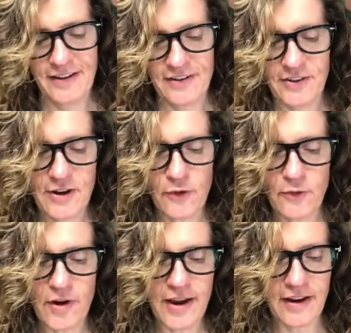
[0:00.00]
Turned out
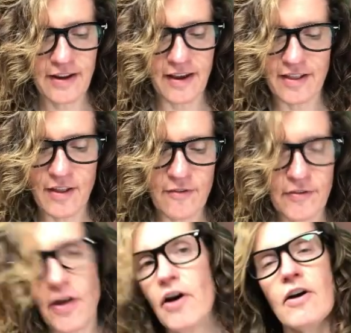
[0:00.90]
great. I loved
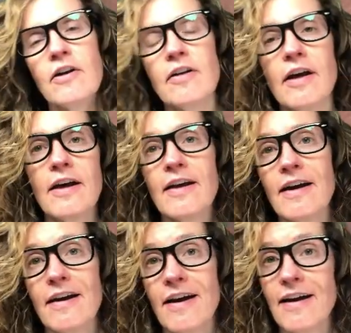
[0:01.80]
the art.
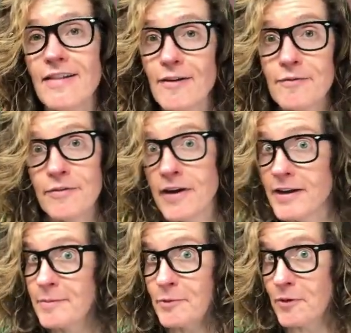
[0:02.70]
I loved
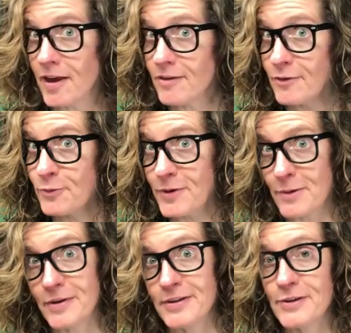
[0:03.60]
finding morels when I
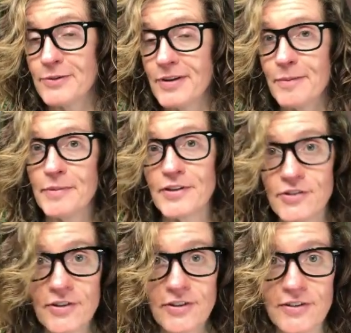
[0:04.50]
went to go take
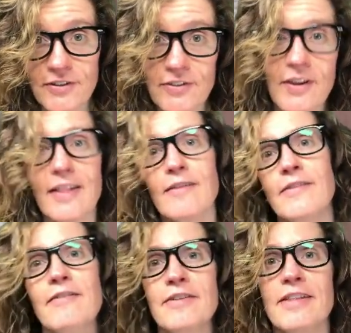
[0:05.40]
pictures. I loved
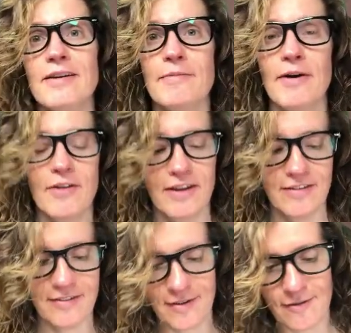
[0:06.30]
everything about it.
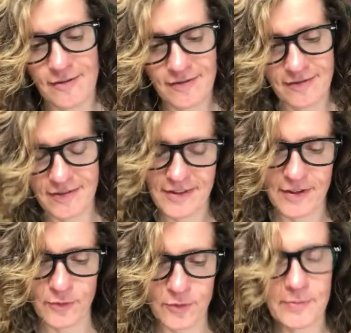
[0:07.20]
So
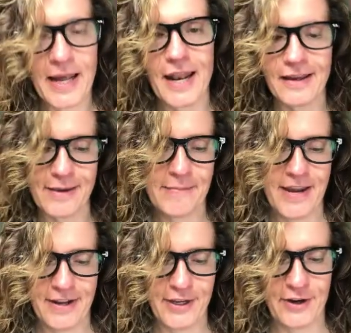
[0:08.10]
this was my lucky
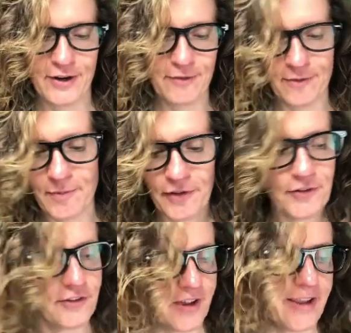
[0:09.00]
manicure for
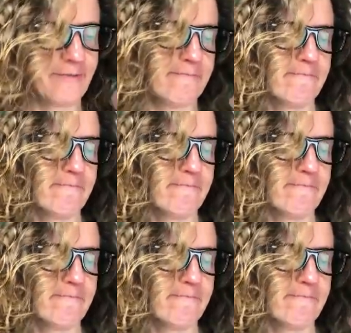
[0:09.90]
Mother's Day.